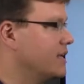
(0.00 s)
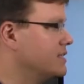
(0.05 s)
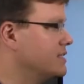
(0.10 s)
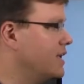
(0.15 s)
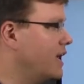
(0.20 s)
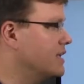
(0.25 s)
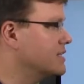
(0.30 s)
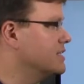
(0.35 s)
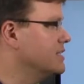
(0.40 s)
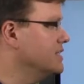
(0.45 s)

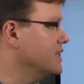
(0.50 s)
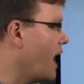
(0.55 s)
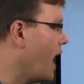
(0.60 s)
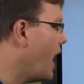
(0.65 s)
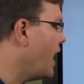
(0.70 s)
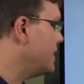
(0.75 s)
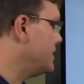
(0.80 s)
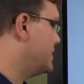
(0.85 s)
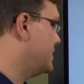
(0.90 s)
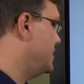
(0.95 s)
does
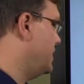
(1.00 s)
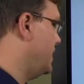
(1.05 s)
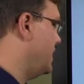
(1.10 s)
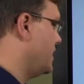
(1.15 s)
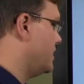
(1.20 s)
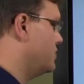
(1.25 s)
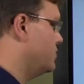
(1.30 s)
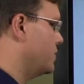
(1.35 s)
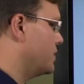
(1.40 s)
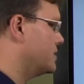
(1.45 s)
not
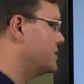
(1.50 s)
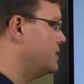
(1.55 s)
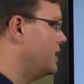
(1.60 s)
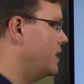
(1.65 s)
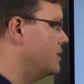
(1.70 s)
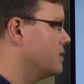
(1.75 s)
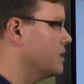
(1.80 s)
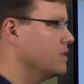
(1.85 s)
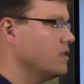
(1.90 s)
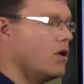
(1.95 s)
seek to
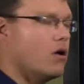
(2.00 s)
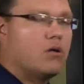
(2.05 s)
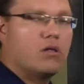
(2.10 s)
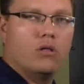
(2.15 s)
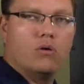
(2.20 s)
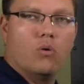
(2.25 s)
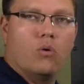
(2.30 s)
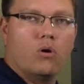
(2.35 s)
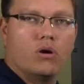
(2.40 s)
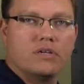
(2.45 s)
extend the
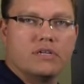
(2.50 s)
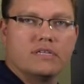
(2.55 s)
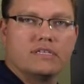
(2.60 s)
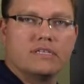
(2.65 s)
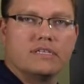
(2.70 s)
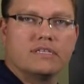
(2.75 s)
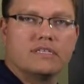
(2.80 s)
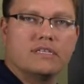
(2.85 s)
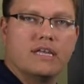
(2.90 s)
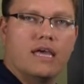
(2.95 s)
local
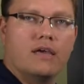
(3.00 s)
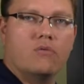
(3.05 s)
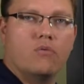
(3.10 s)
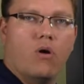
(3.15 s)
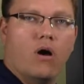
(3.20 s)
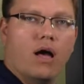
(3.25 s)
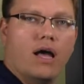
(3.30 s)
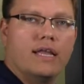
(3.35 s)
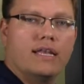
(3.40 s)
ordinances statewide.